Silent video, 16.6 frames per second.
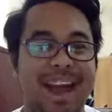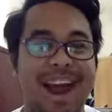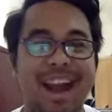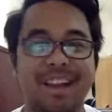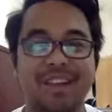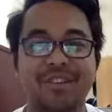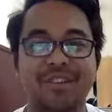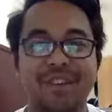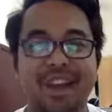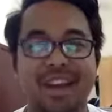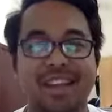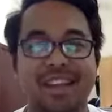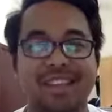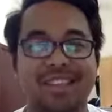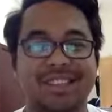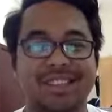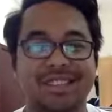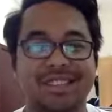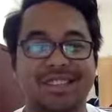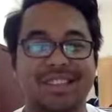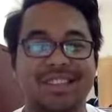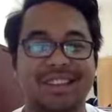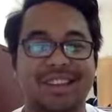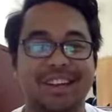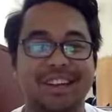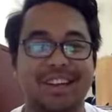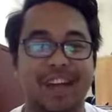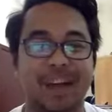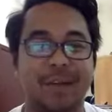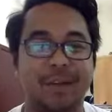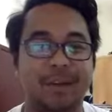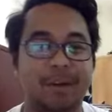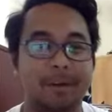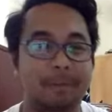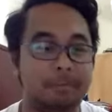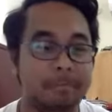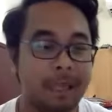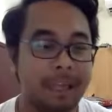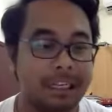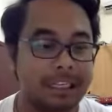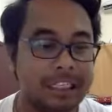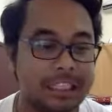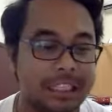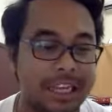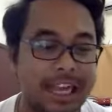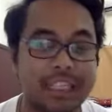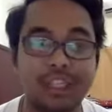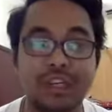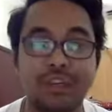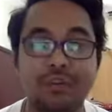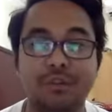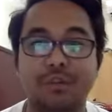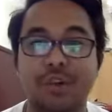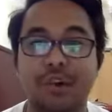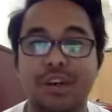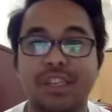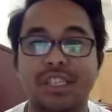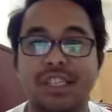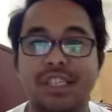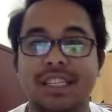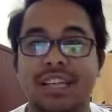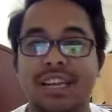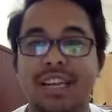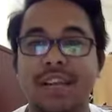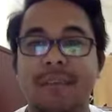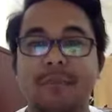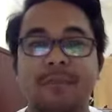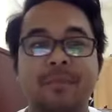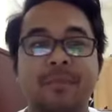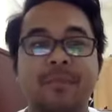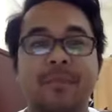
Are you ready to start our discussion for today?